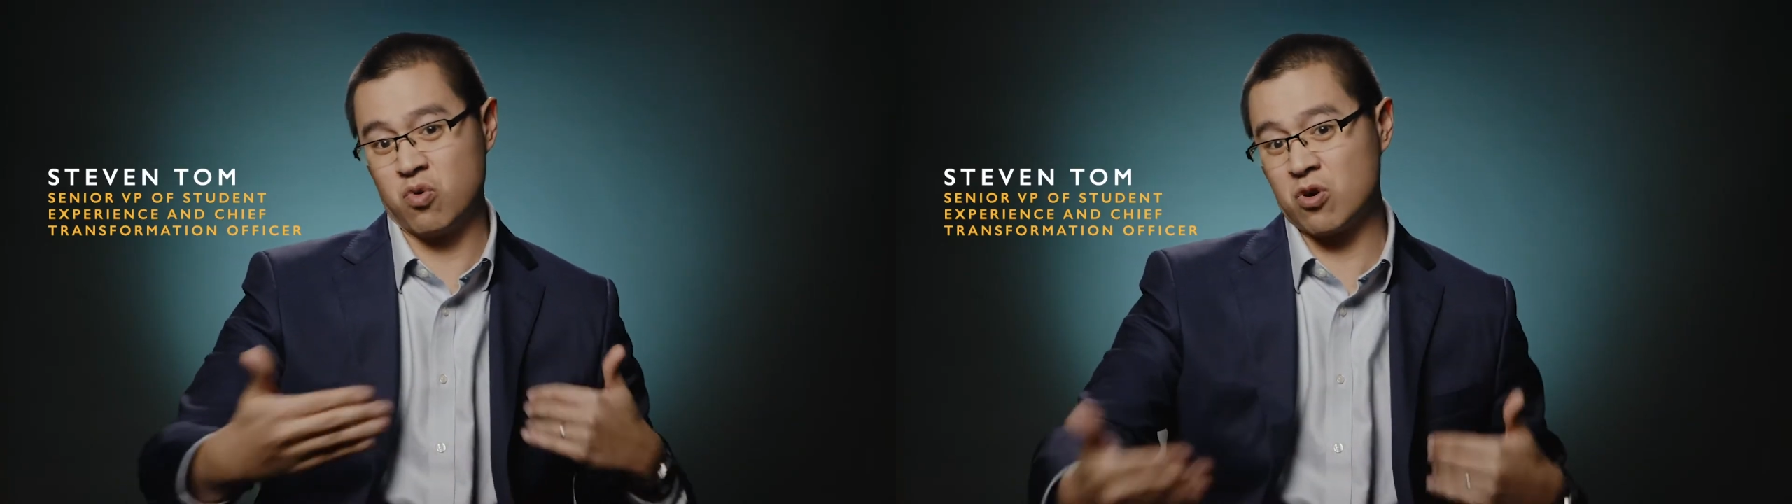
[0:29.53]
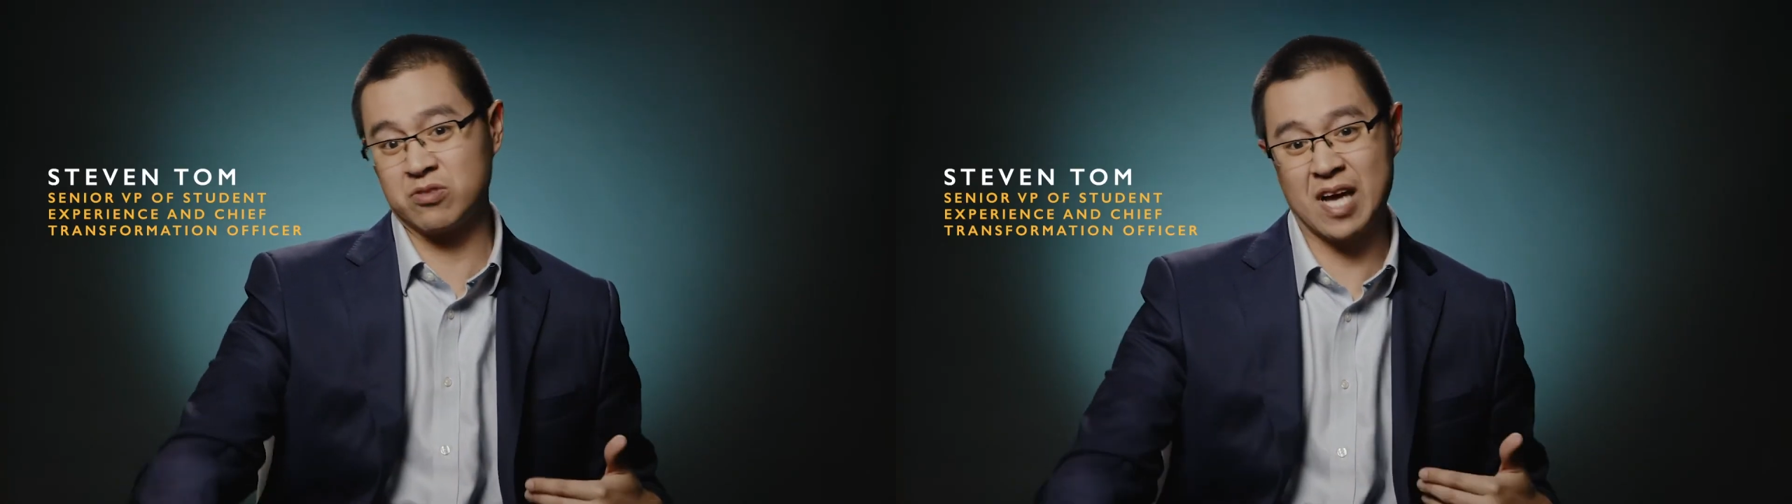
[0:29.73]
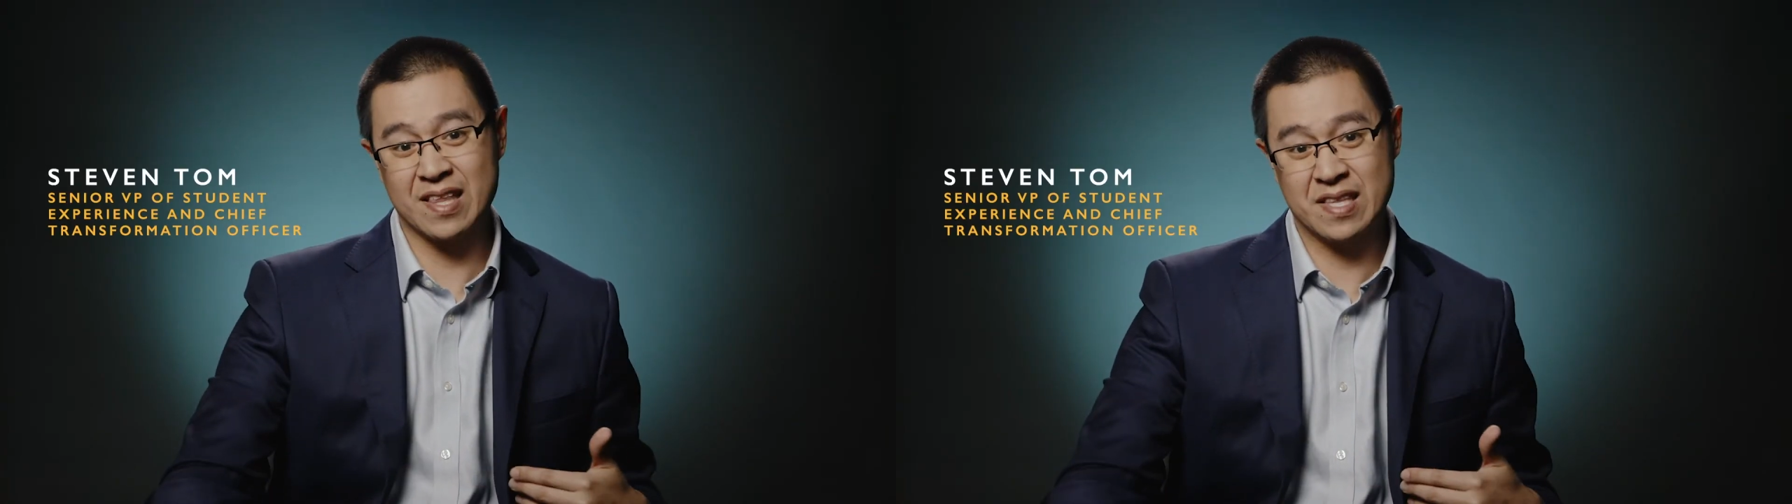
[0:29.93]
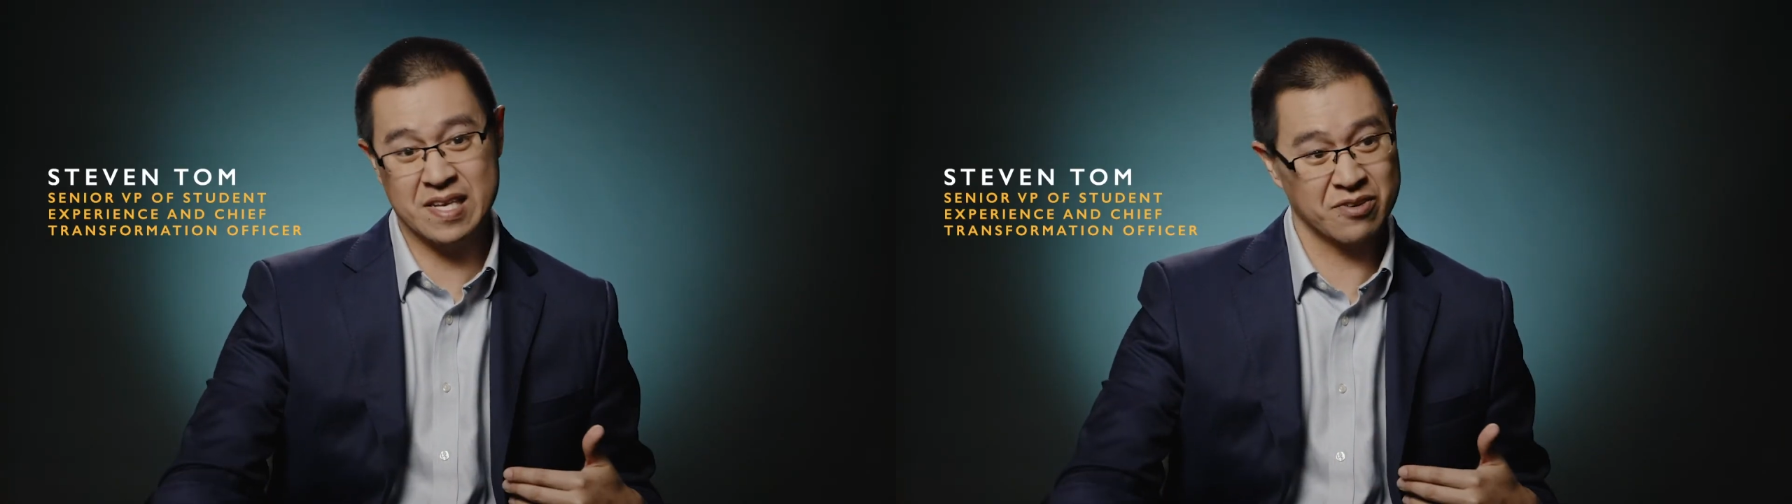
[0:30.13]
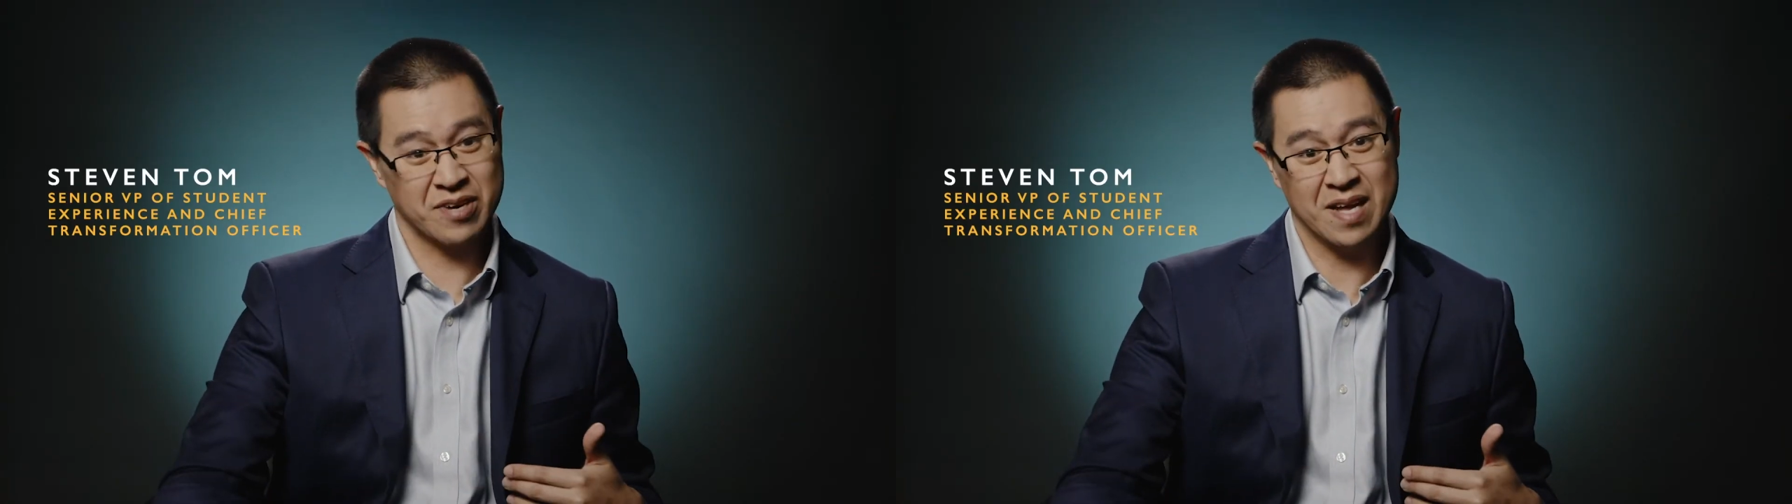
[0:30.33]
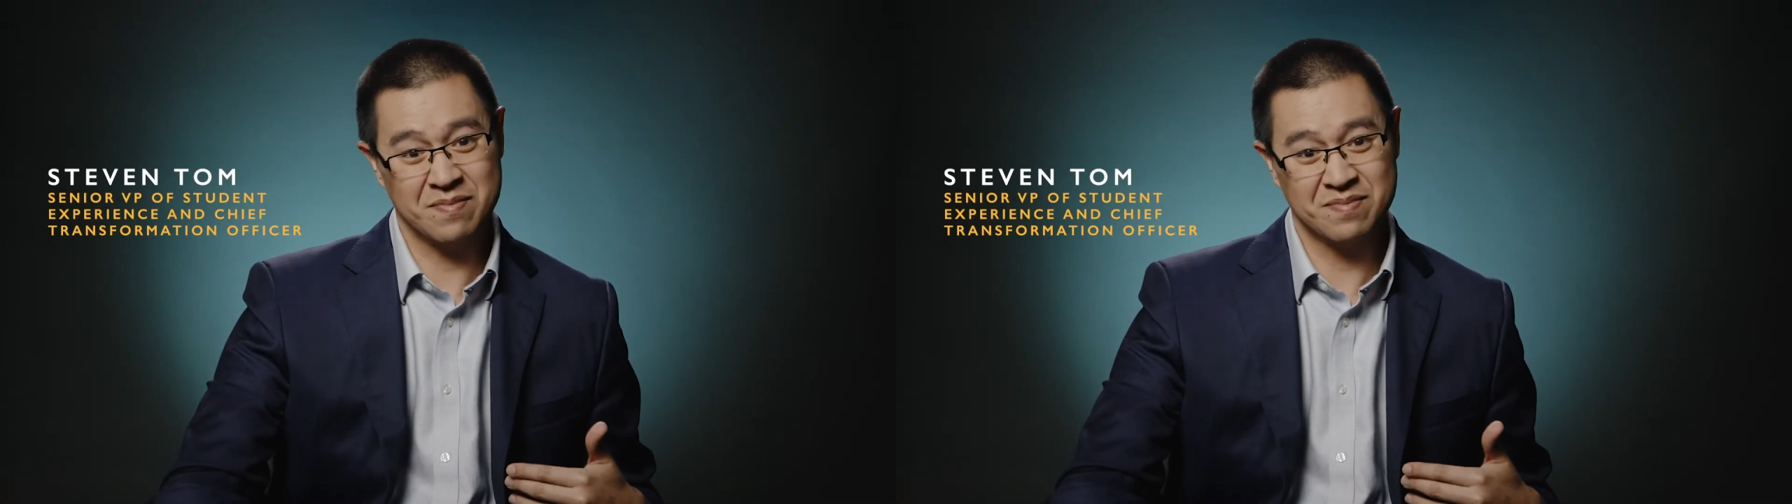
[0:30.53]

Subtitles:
world got the internet.